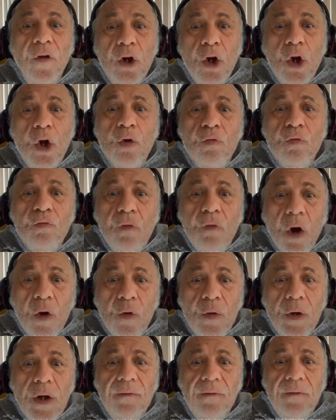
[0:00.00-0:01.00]
the
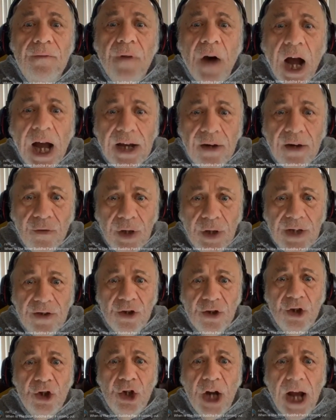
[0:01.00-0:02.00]

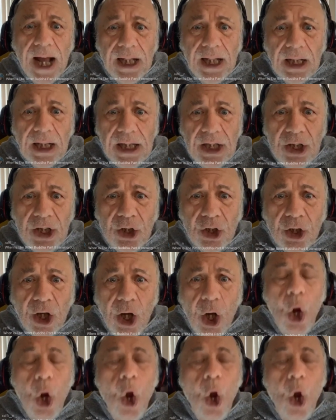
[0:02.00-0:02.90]
coronavirus challenge,